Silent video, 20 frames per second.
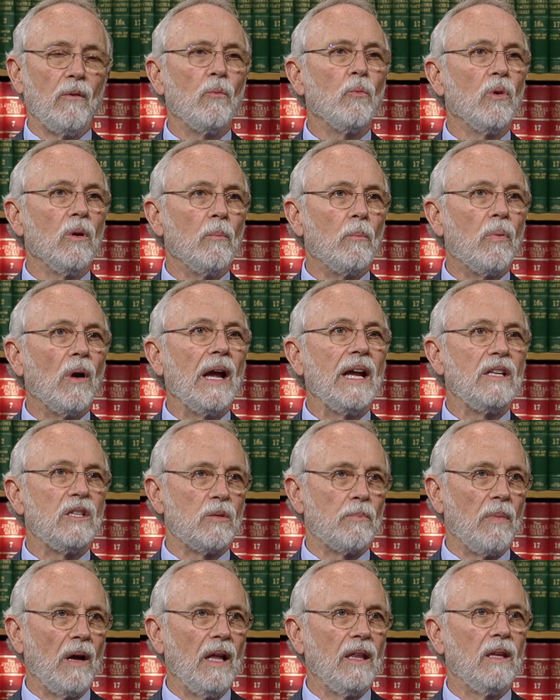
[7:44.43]
real bright
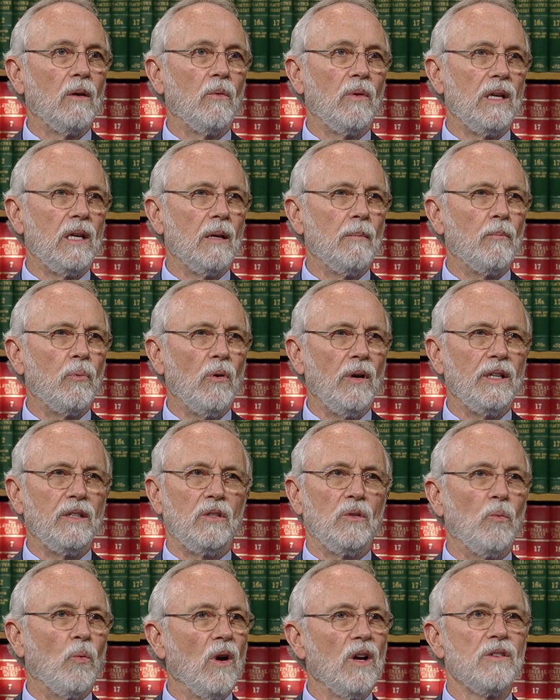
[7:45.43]
spot that we can point
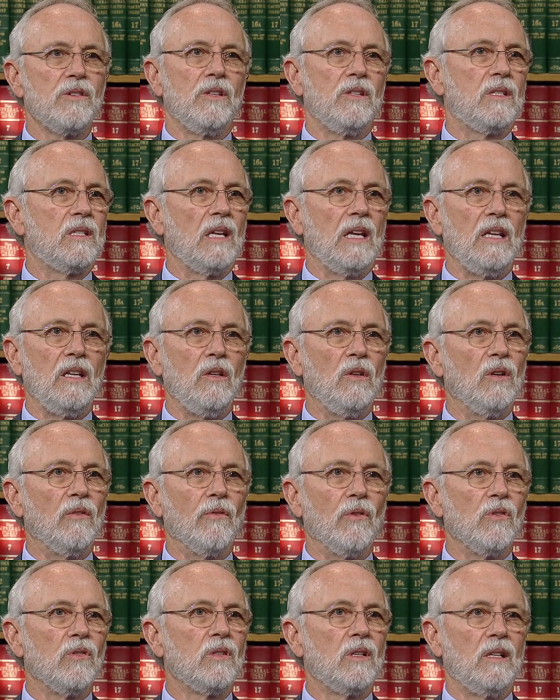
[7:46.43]
to. Washington State
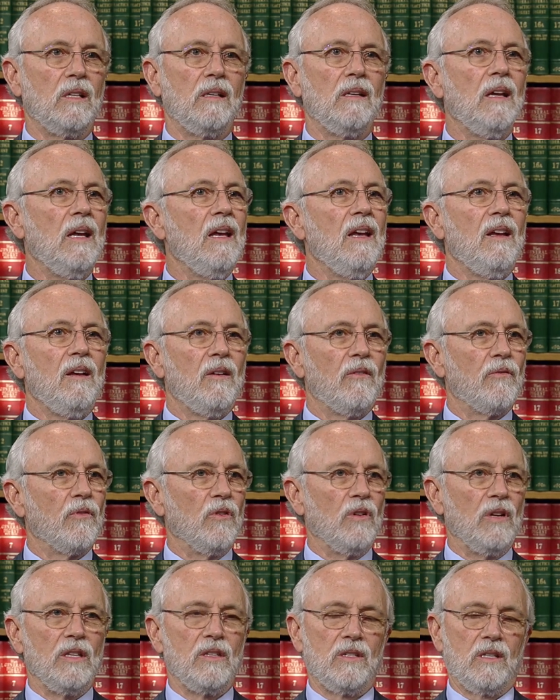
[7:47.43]
University,
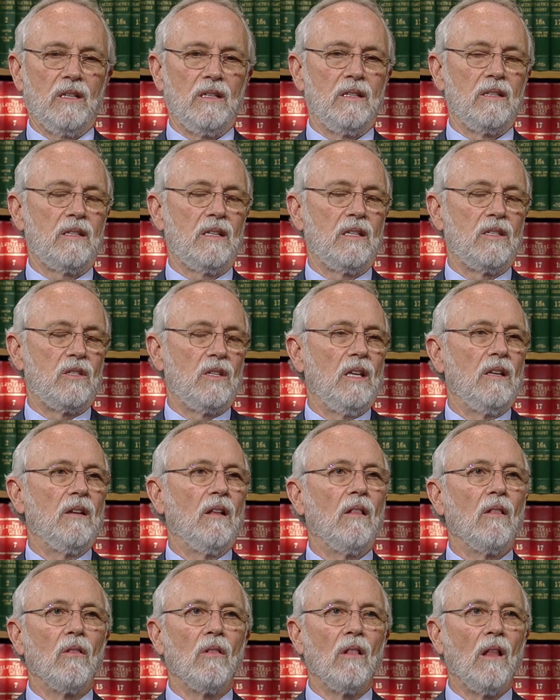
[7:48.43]
for instance, has done
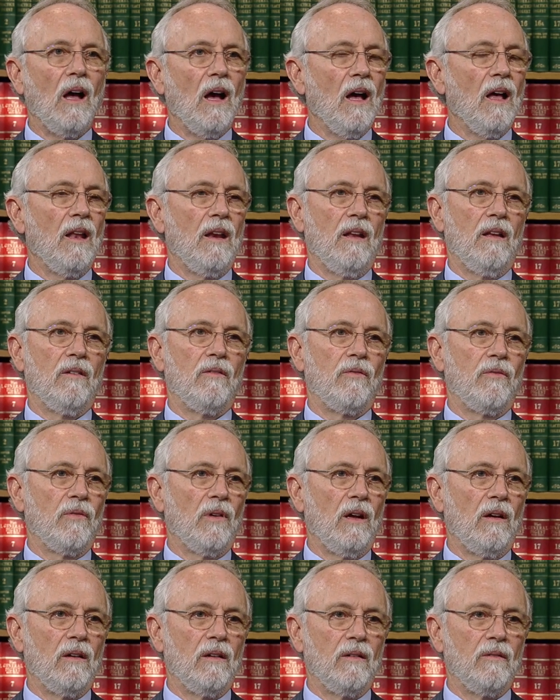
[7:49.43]
a lot of
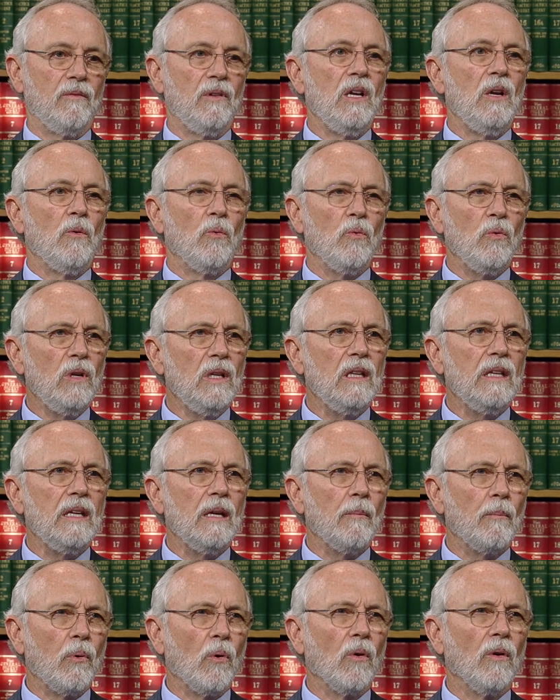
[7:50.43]
really
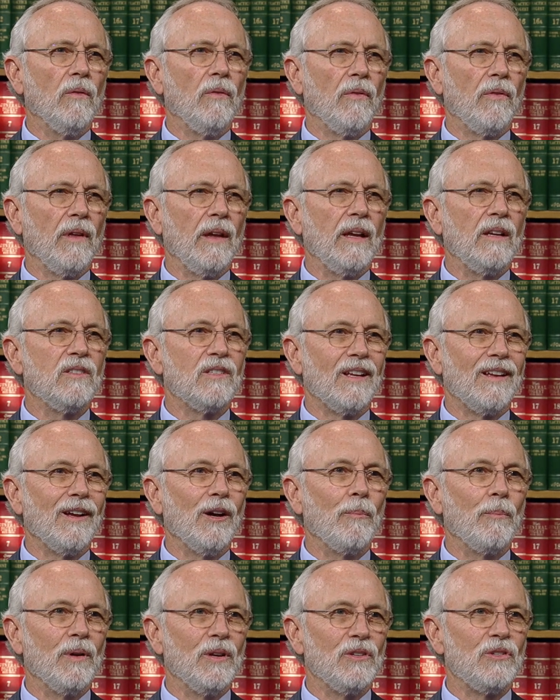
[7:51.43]
important things to
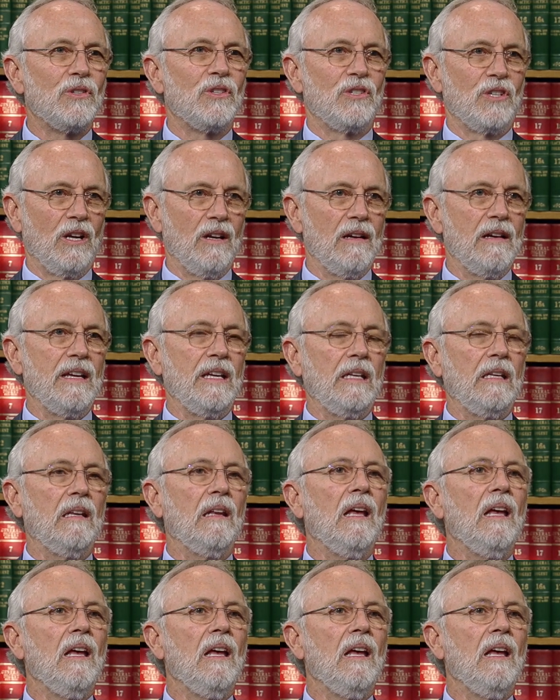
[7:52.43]
help us shine